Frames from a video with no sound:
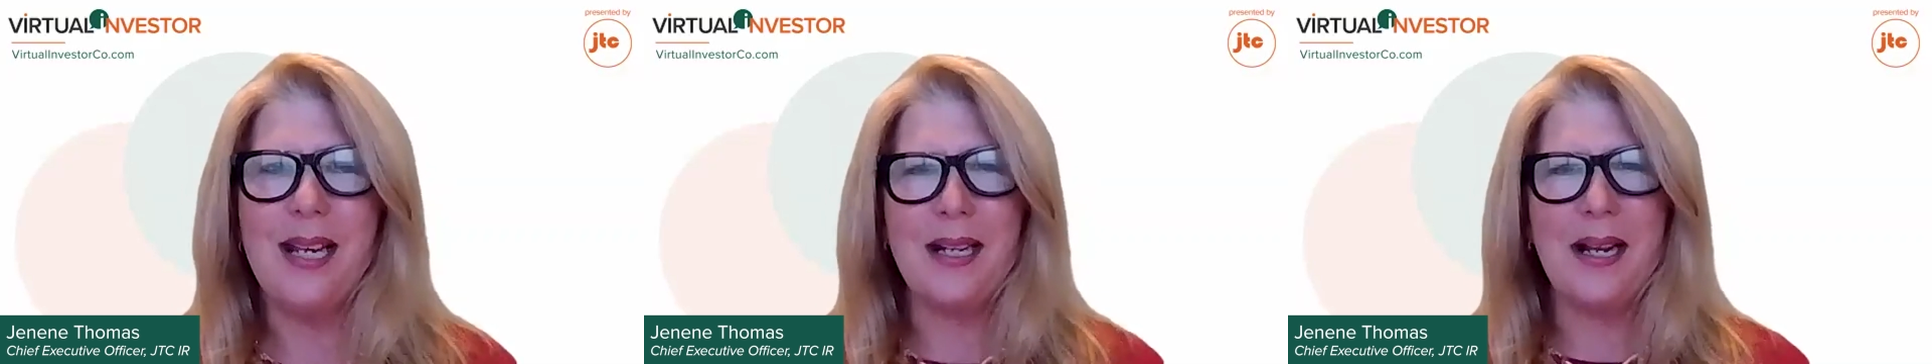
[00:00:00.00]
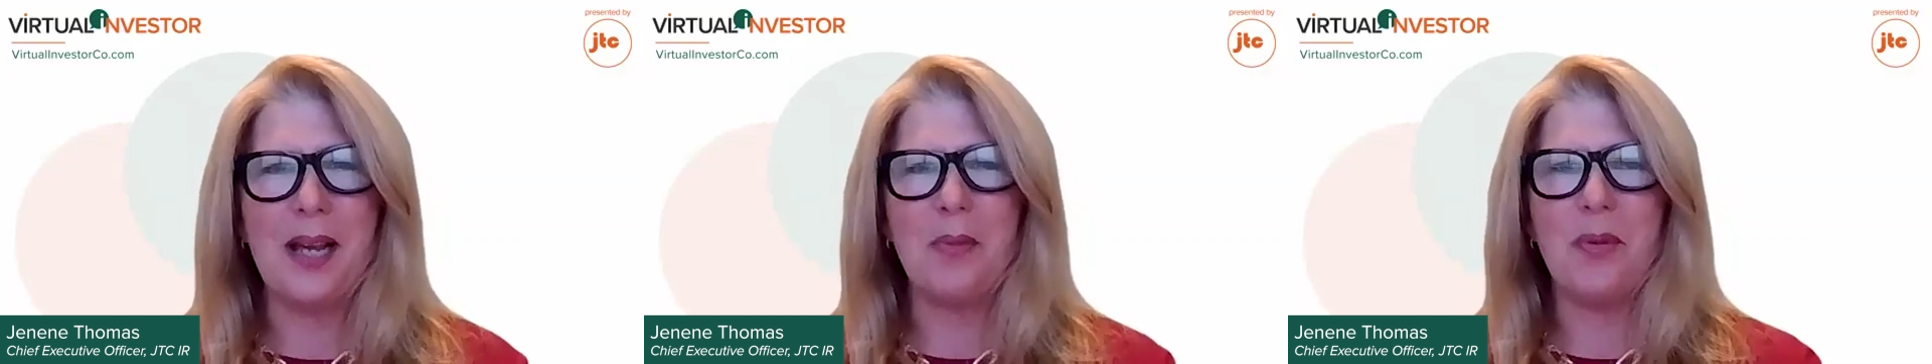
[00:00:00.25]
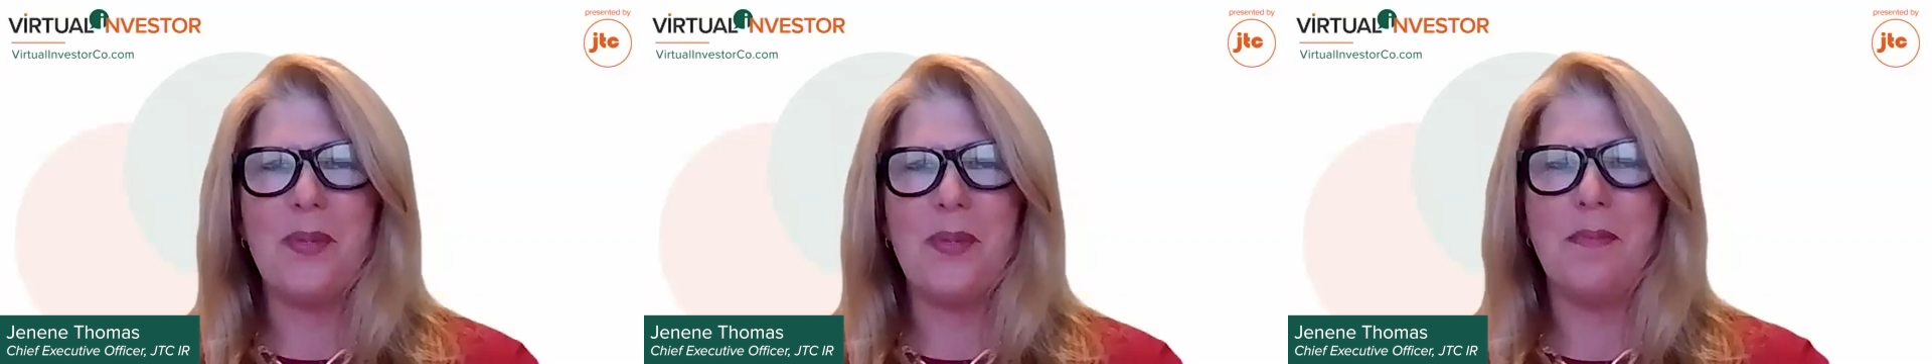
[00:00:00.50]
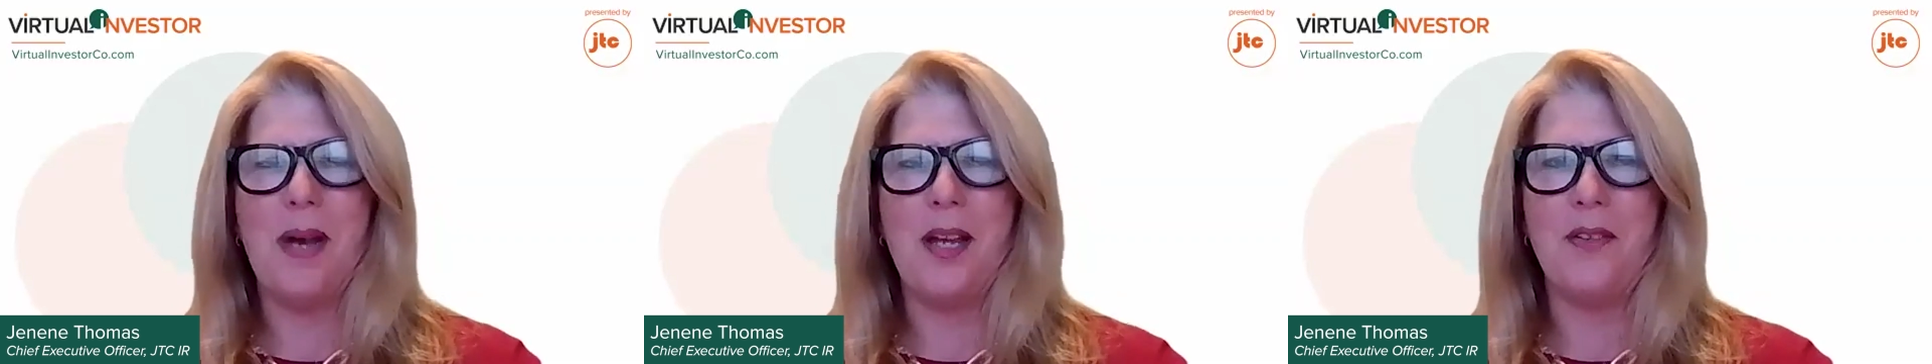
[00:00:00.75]
and I will be
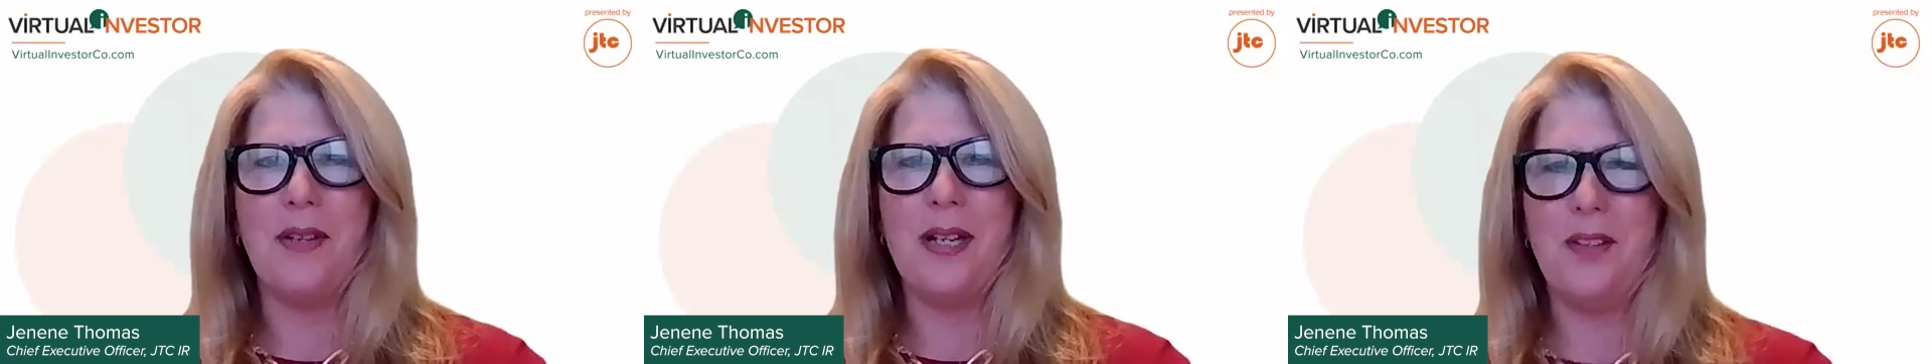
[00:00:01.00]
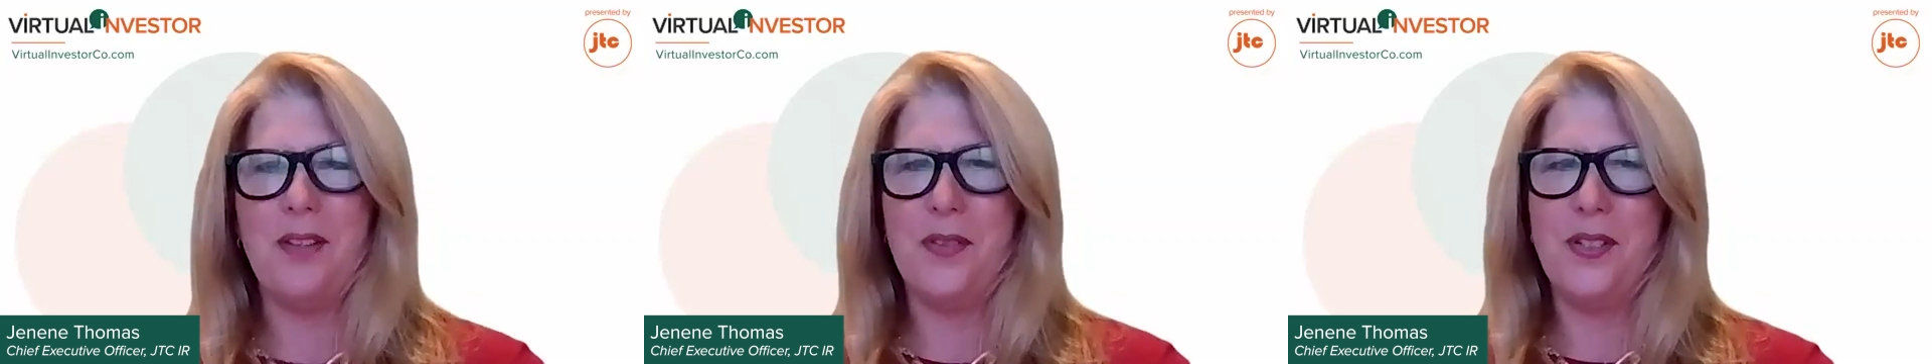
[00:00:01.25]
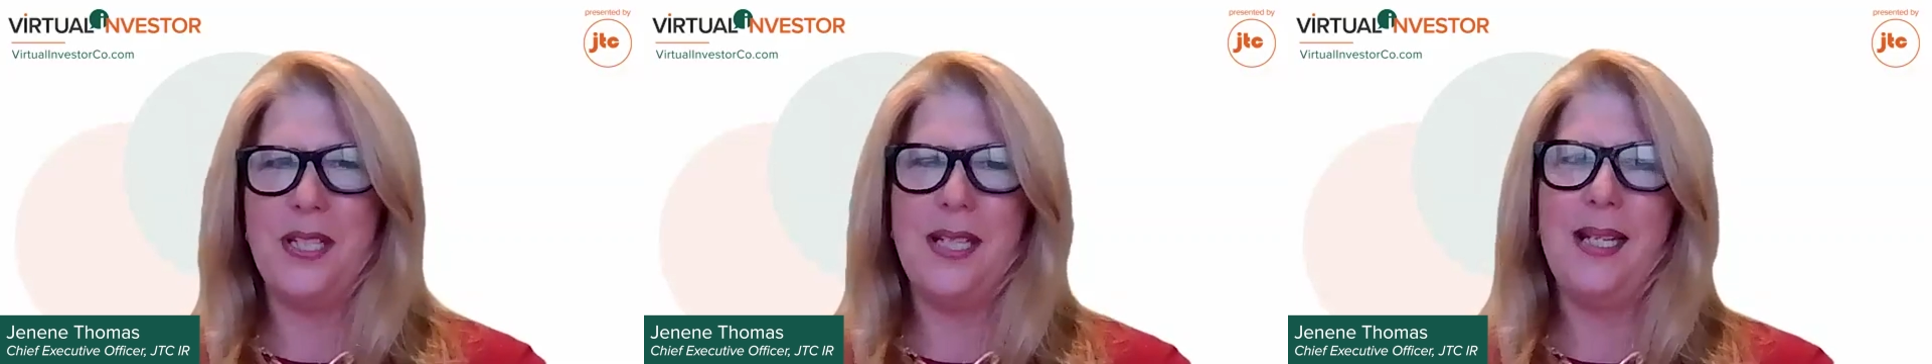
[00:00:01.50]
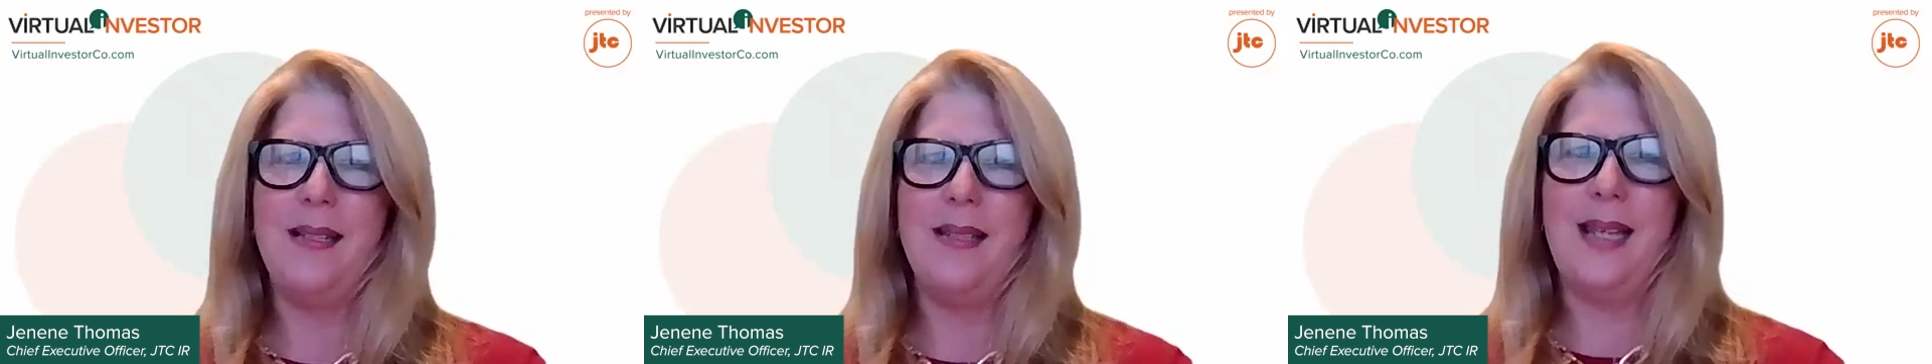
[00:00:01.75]
the moderator for
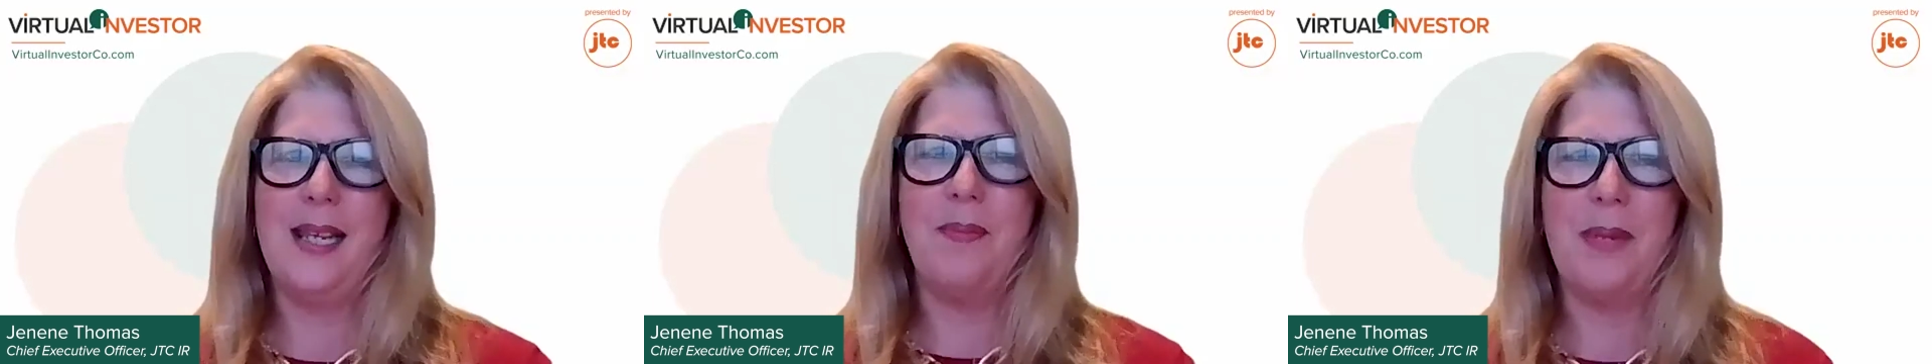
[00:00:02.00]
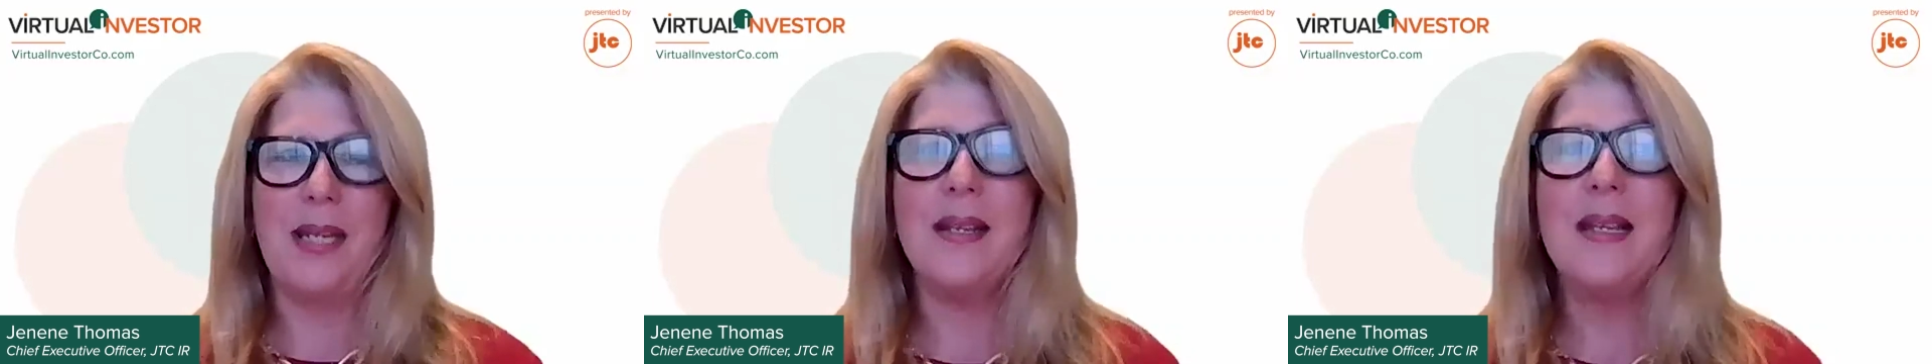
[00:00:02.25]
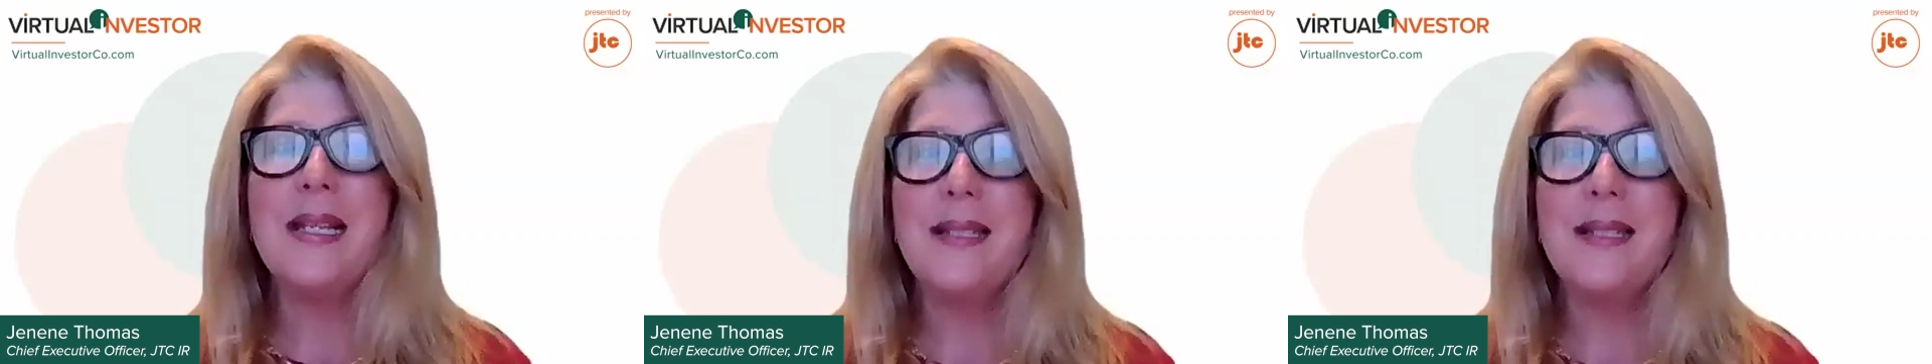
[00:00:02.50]
today's segment.